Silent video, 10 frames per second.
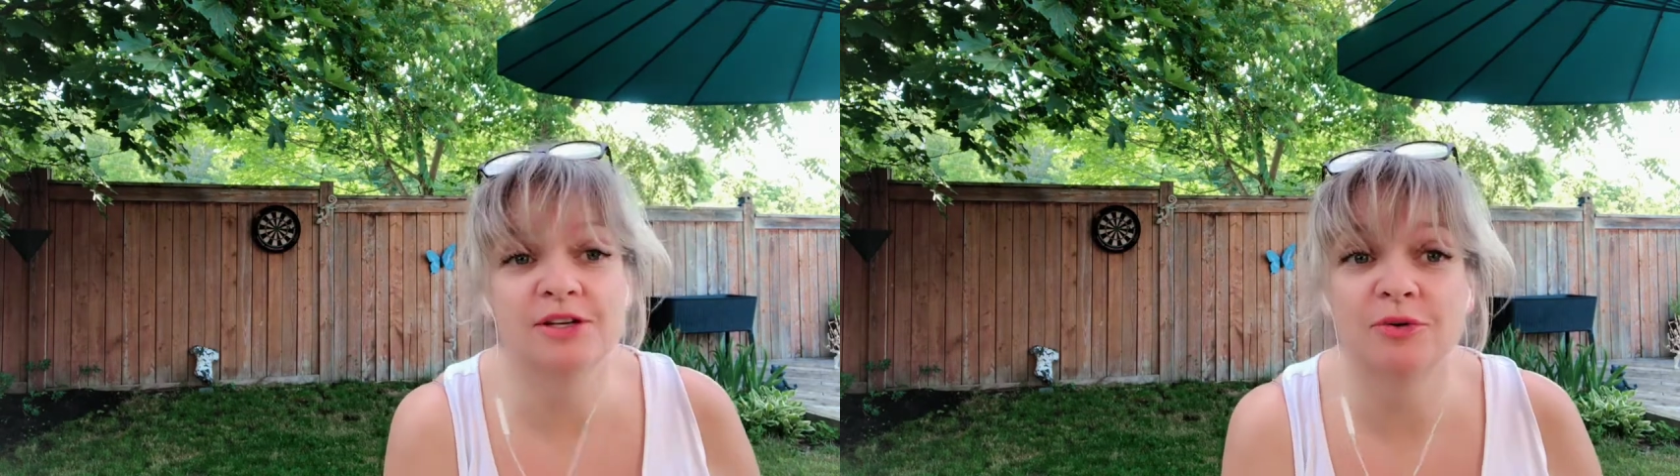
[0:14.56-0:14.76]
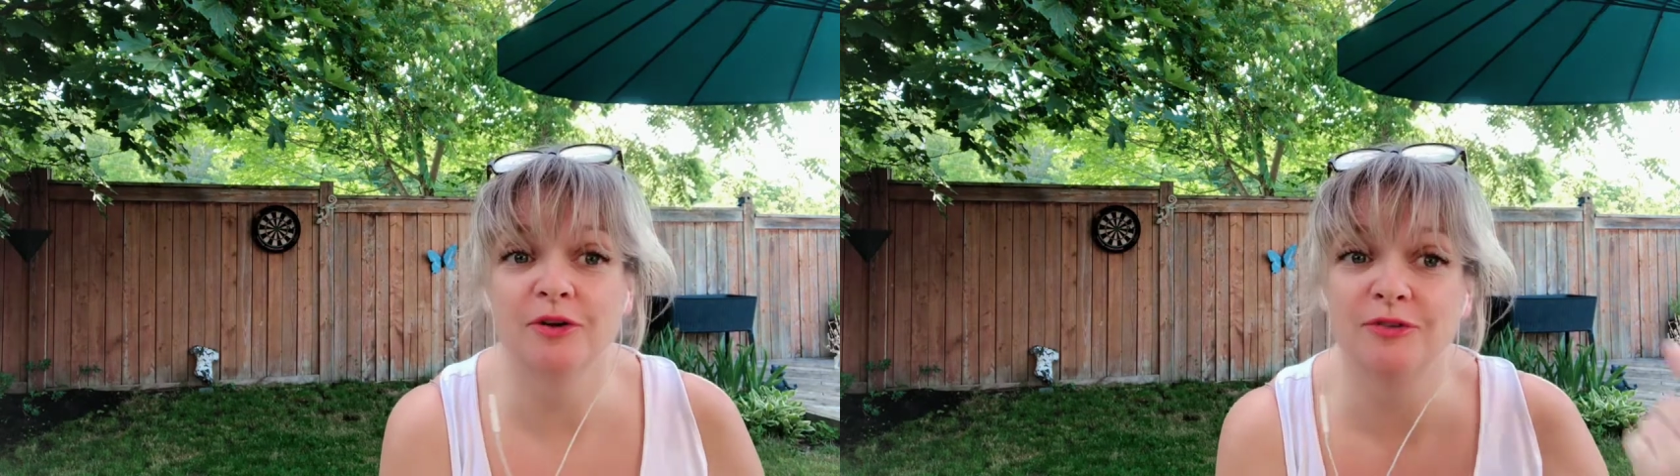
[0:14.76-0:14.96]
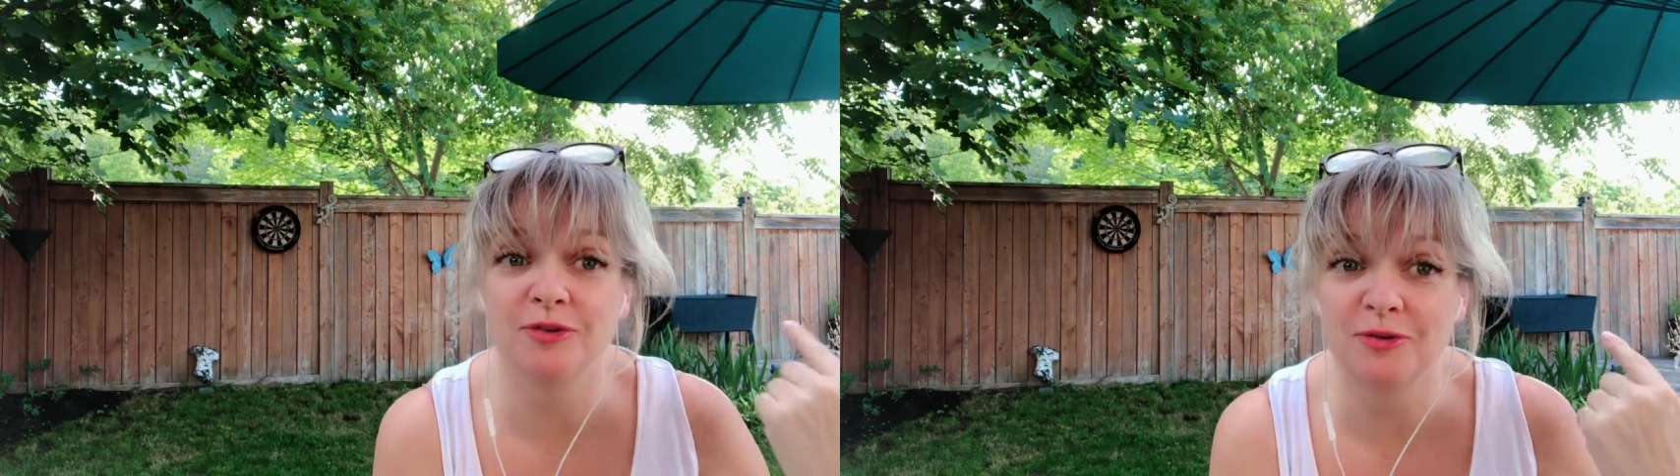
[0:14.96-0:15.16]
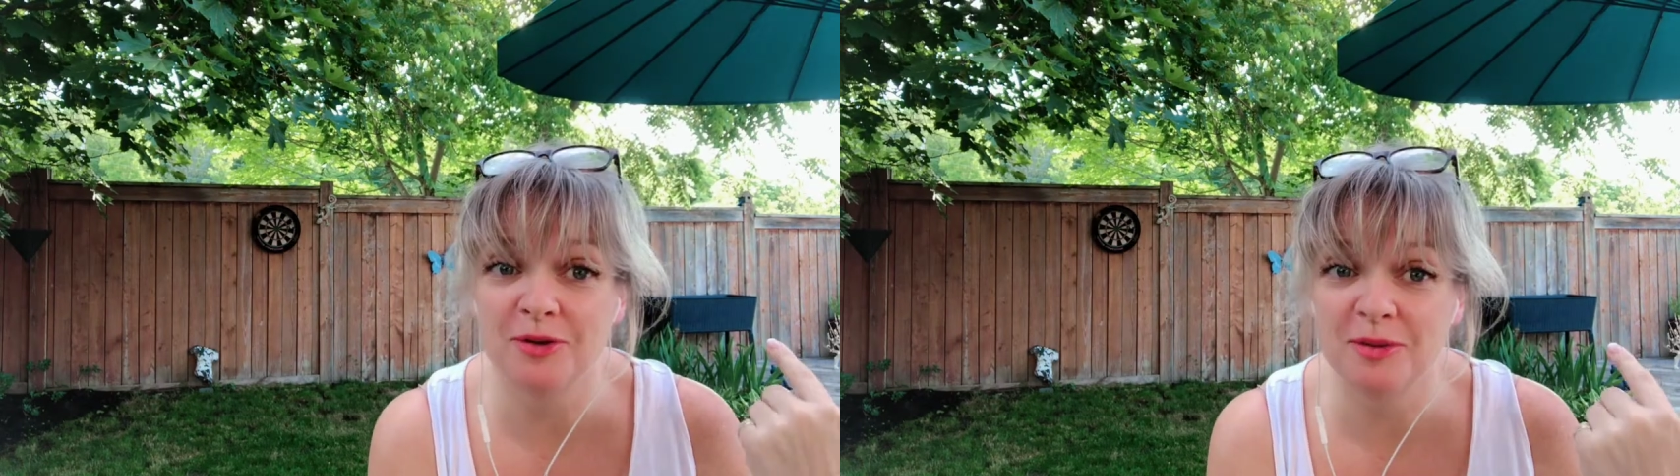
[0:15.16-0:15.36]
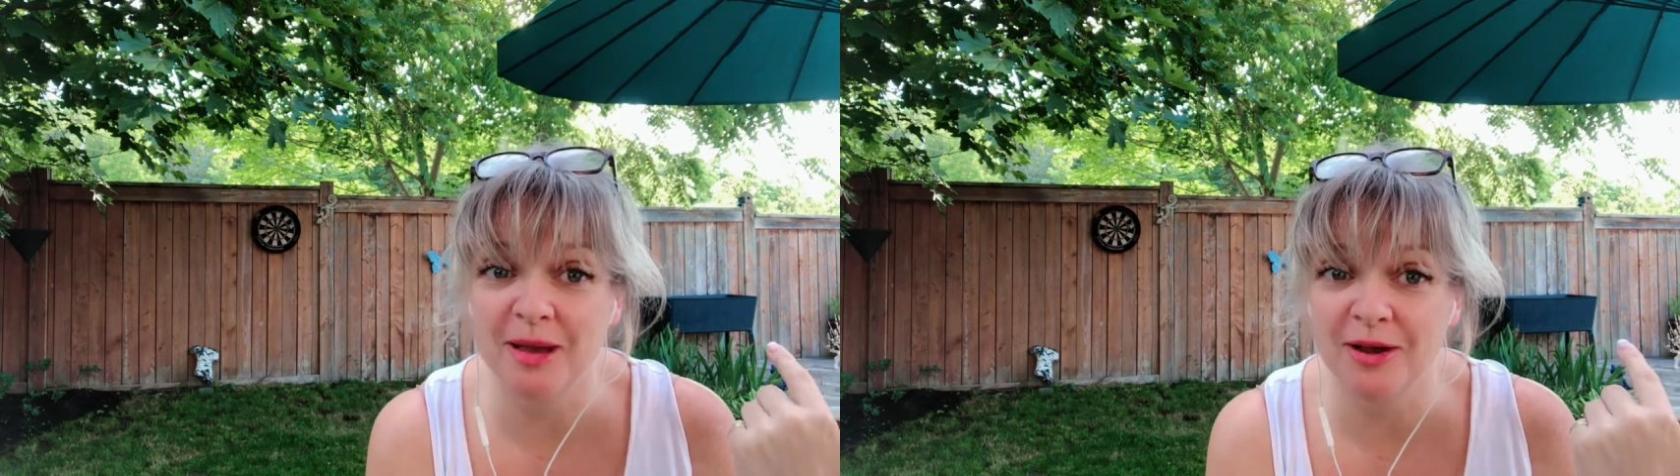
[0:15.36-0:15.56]
Griff over in
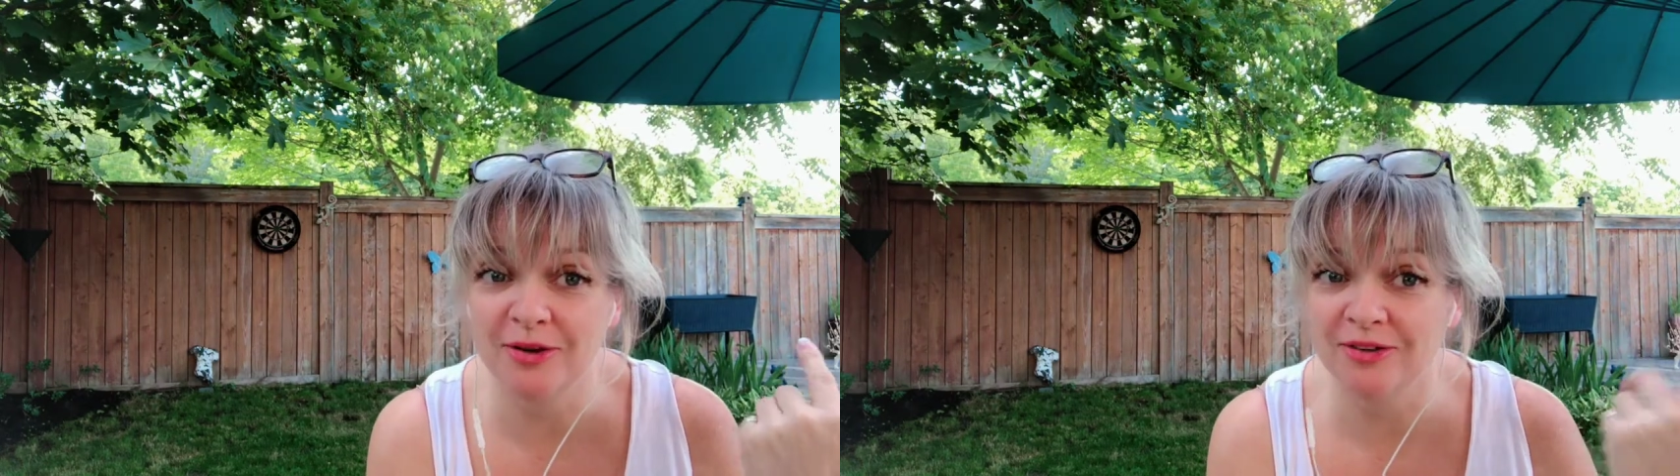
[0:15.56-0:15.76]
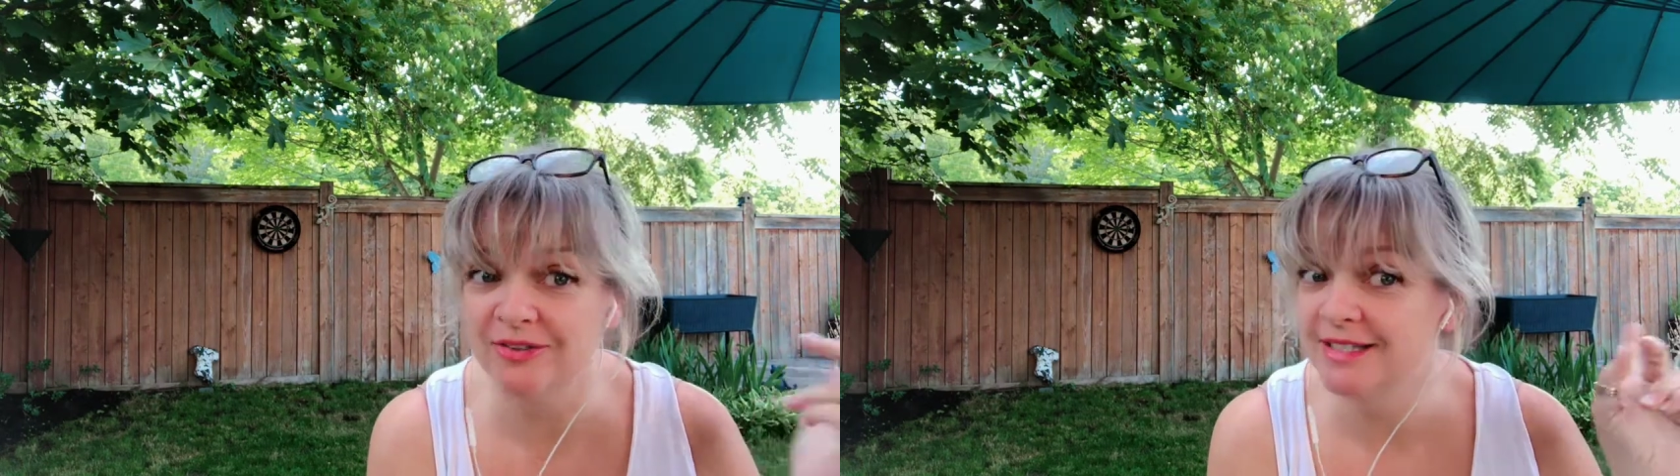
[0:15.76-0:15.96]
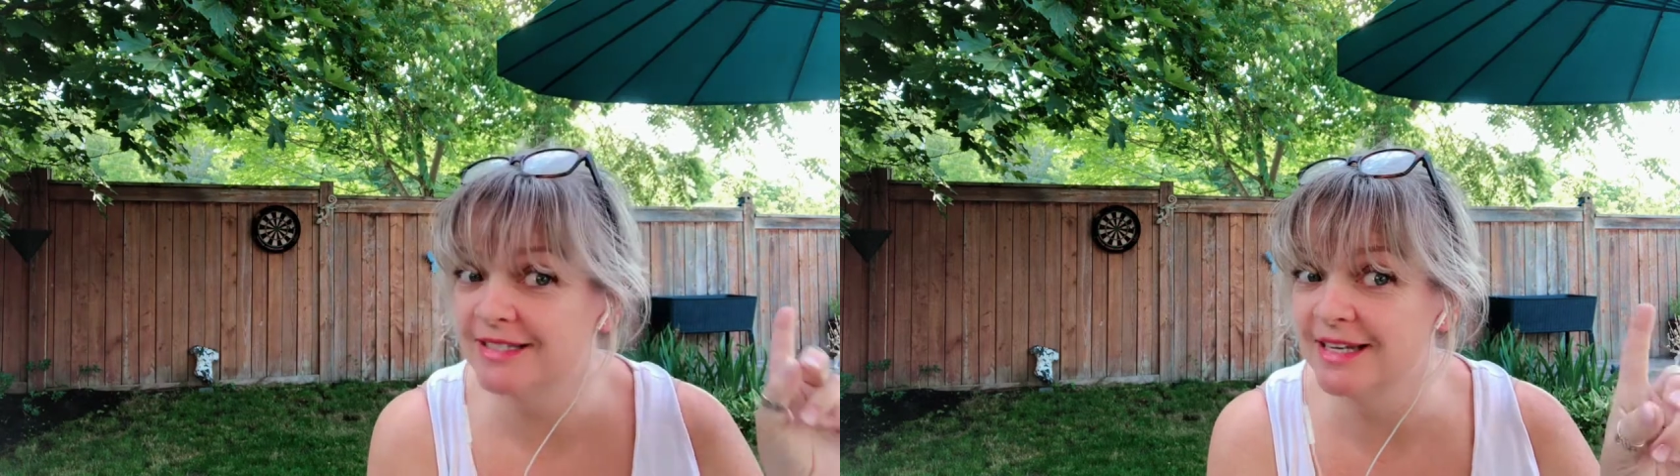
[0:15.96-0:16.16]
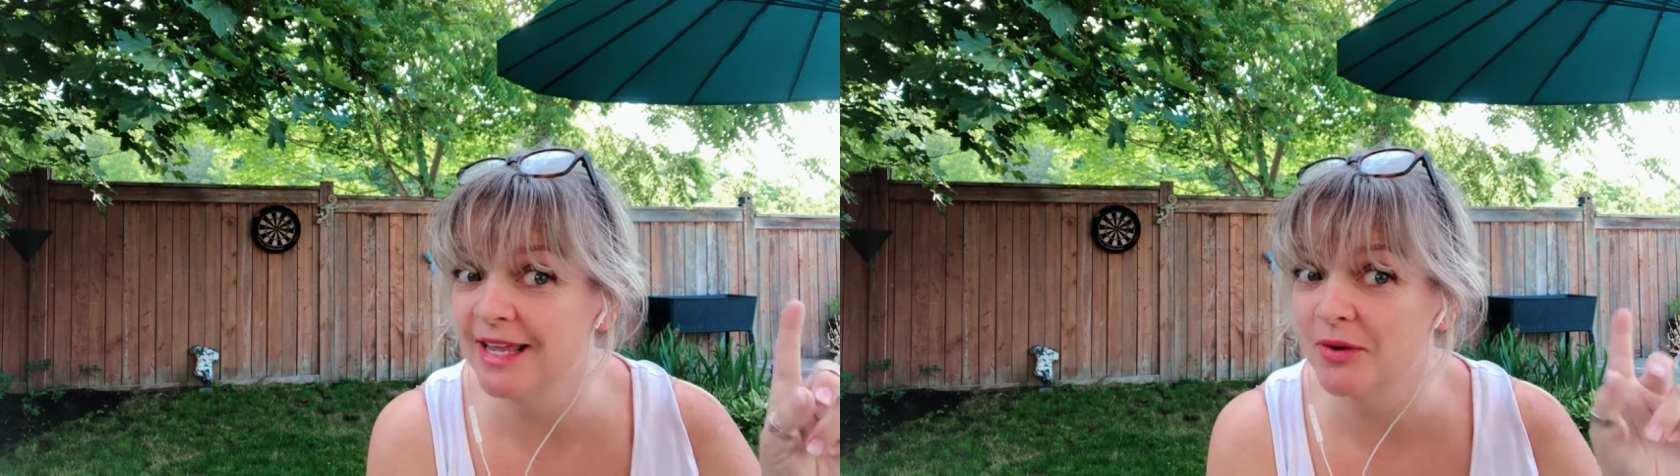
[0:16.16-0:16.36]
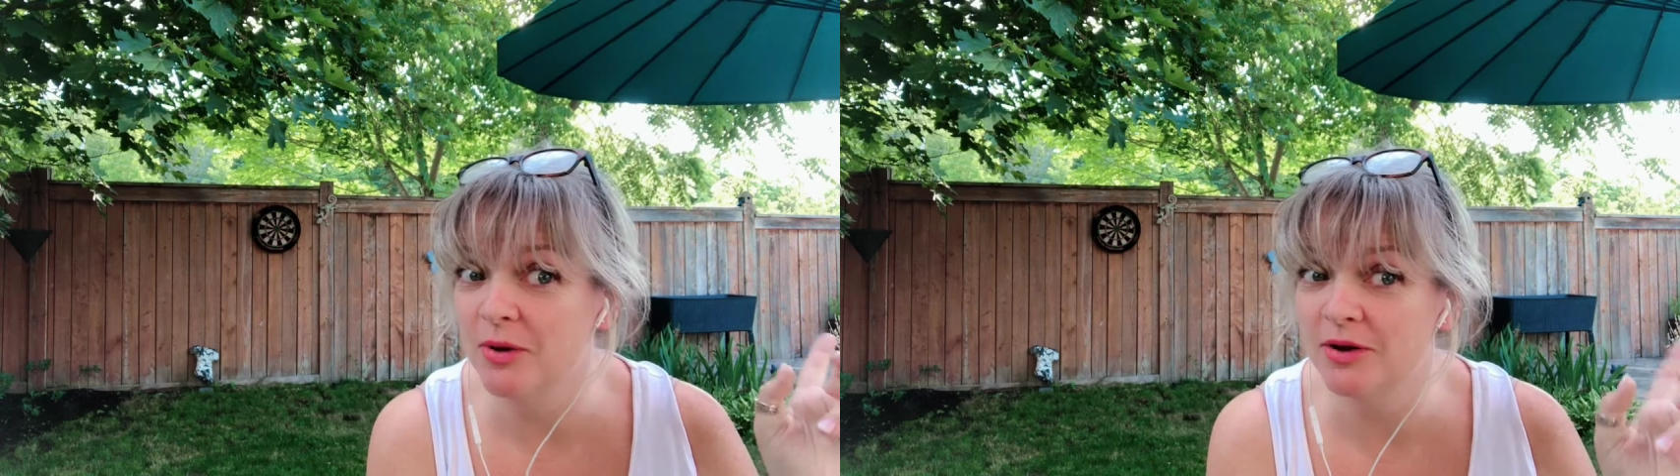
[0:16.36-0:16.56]
the background? He's kind of
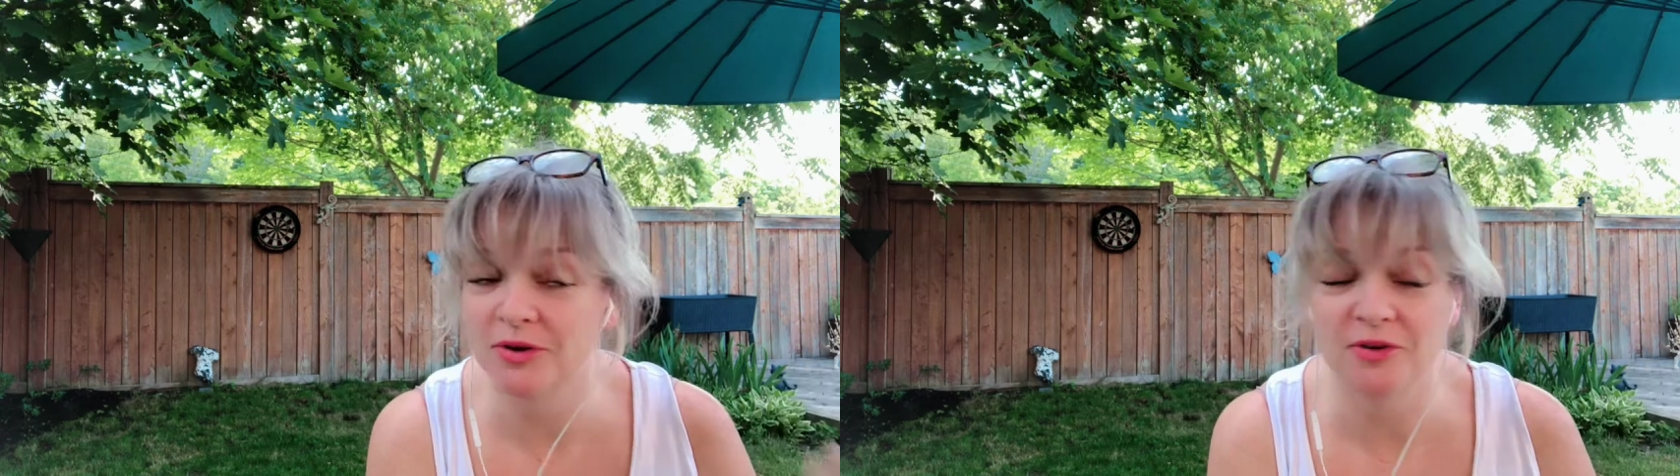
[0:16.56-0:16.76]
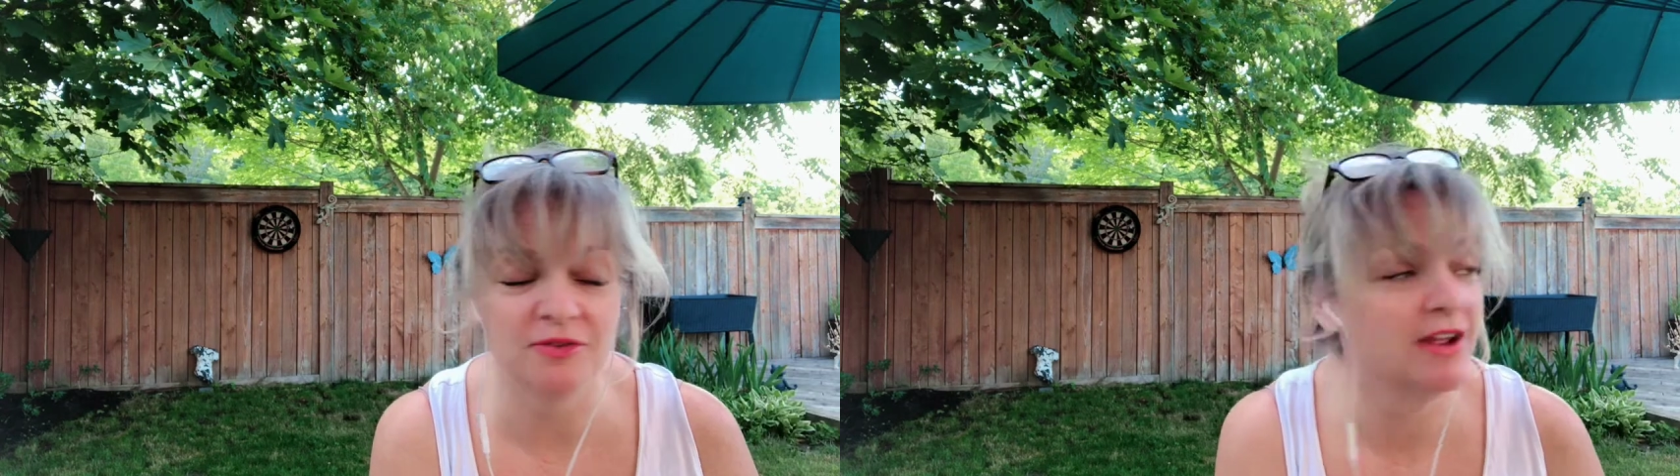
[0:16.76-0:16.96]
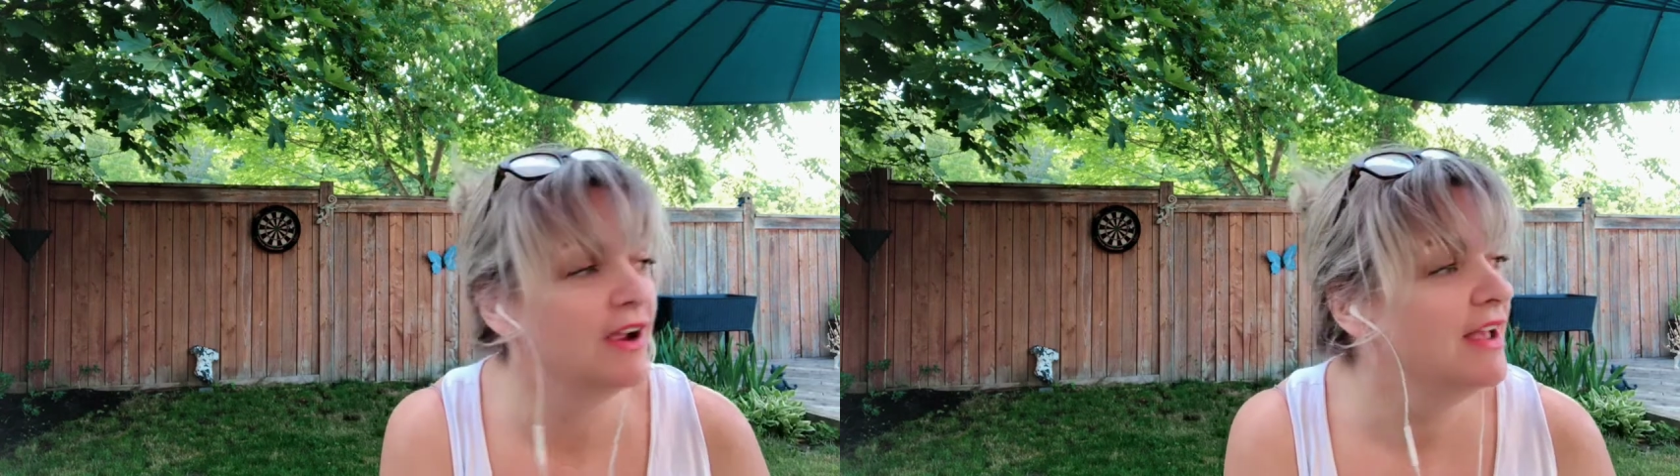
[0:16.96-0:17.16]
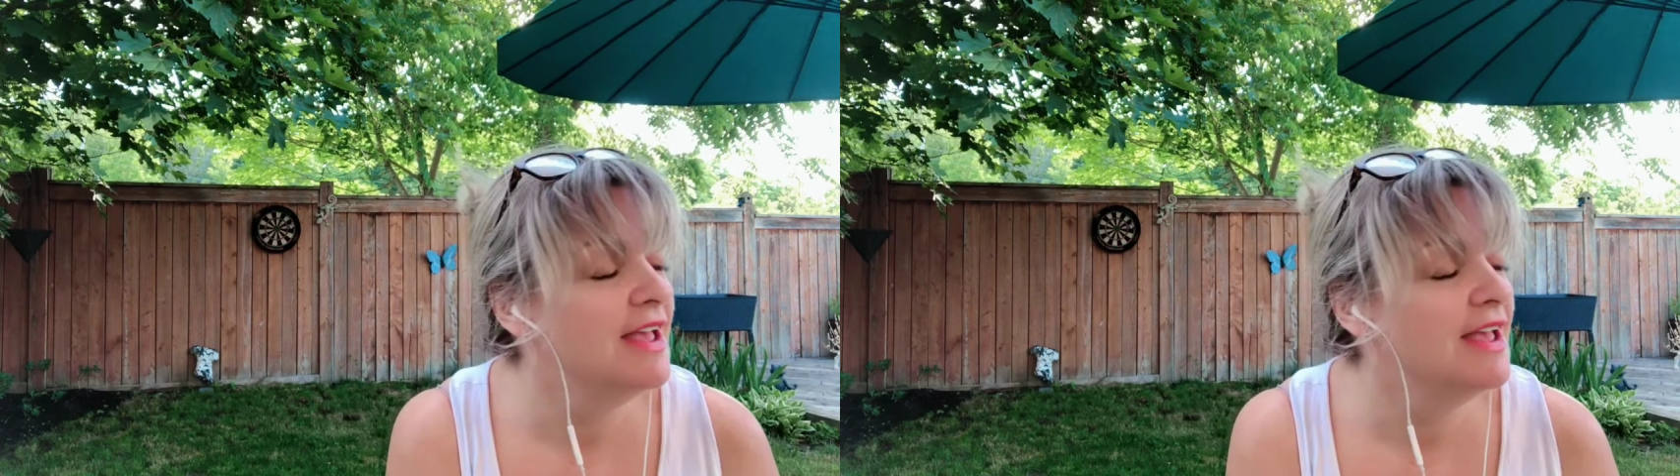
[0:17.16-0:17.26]
like wandering over there.